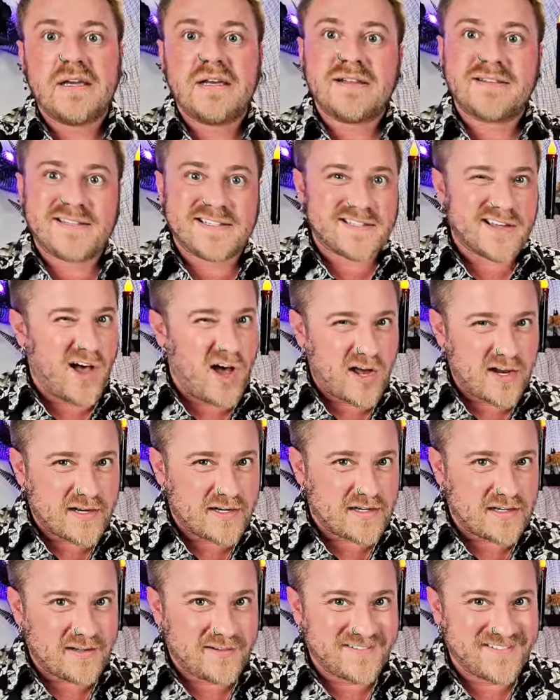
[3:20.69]
This
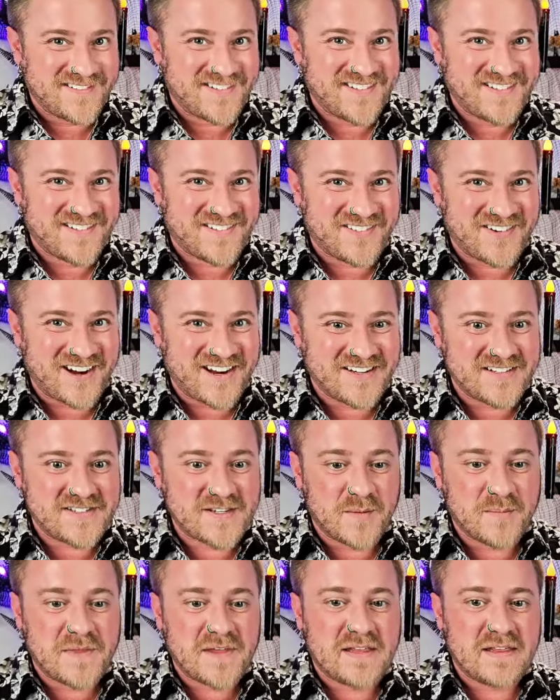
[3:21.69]
oddity, right?
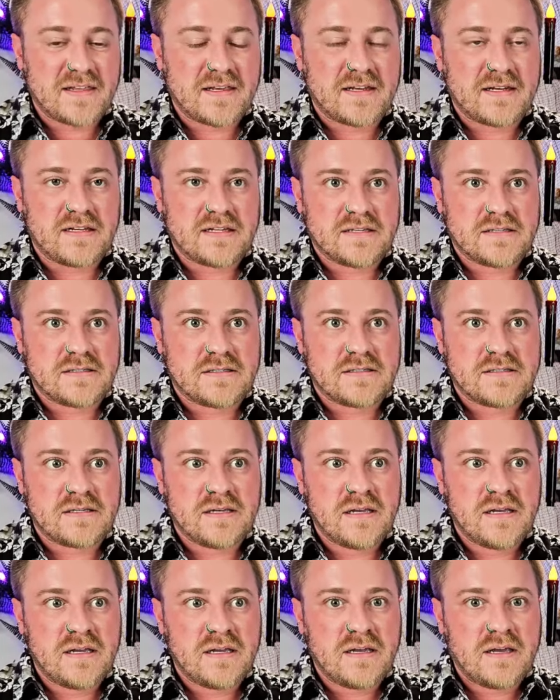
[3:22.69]
Something that is
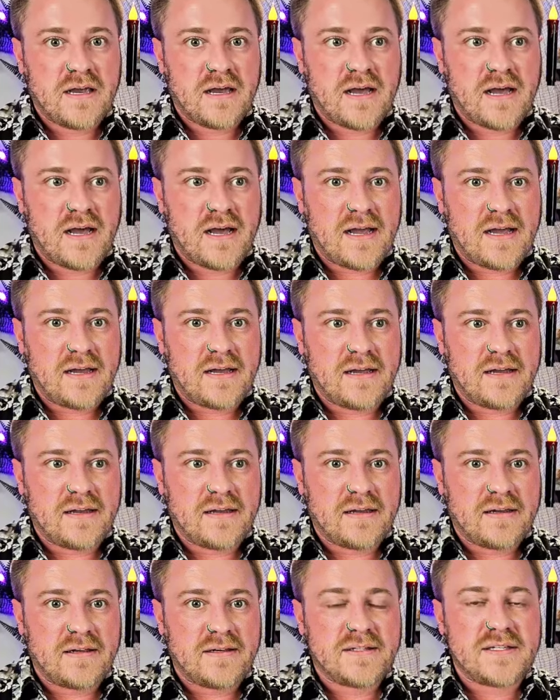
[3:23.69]

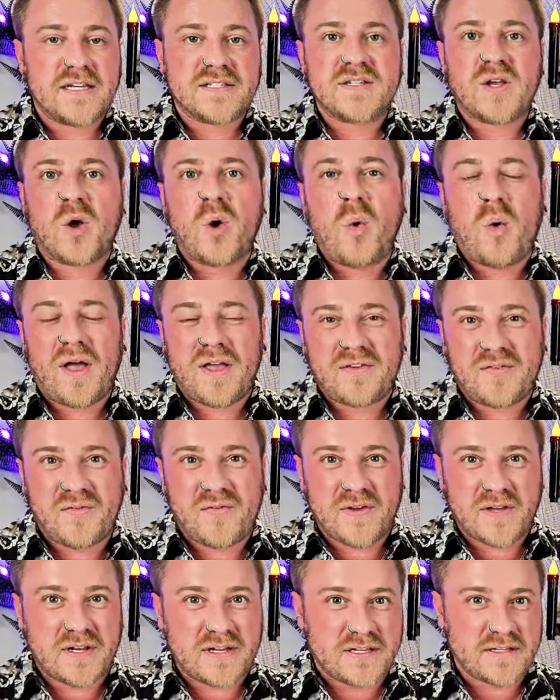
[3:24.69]
doesn't quite
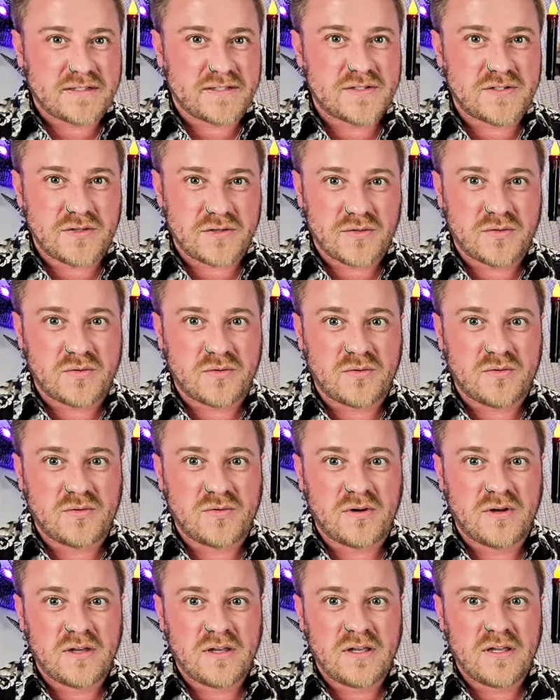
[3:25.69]
fit
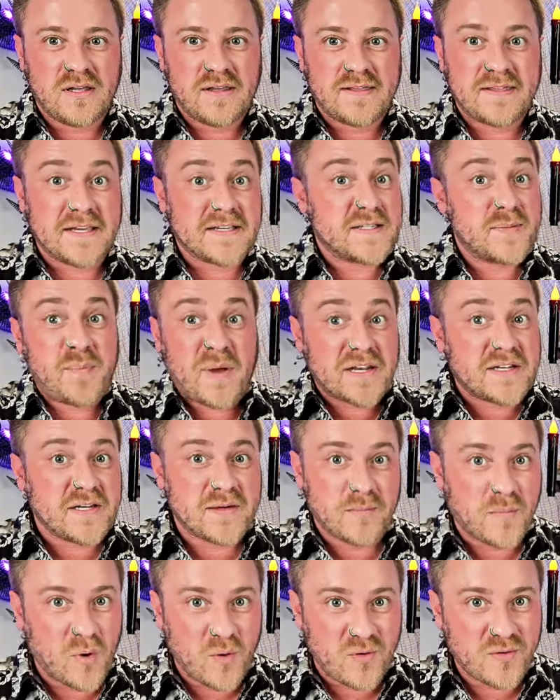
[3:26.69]
into the expected
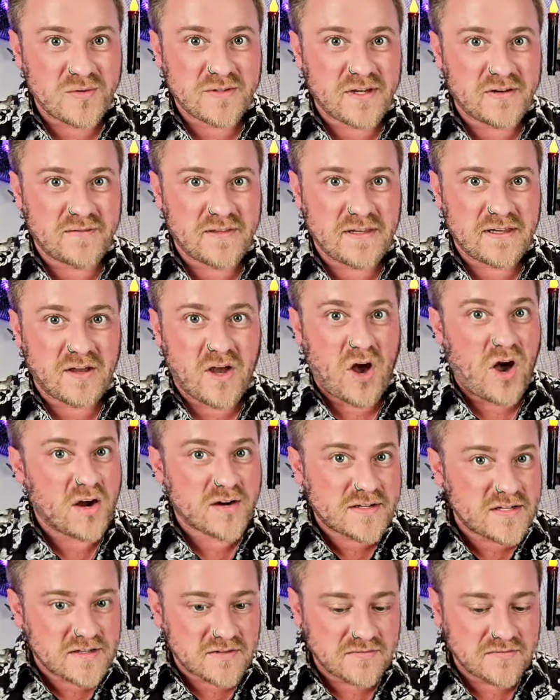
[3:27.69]
mold of the
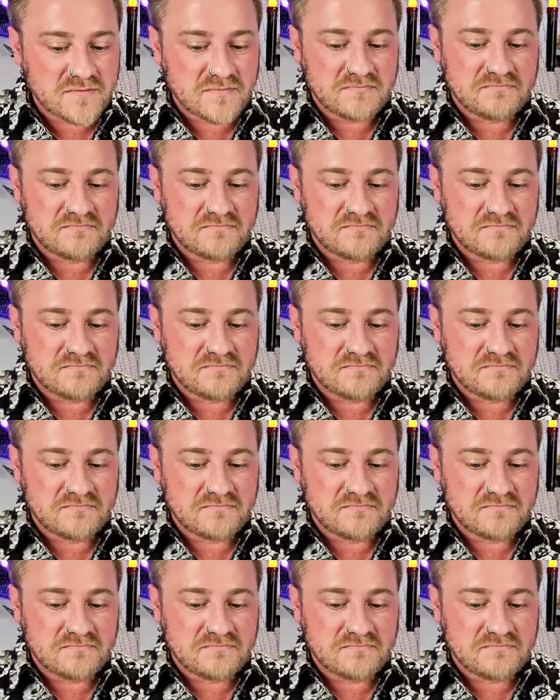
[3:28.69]
octave.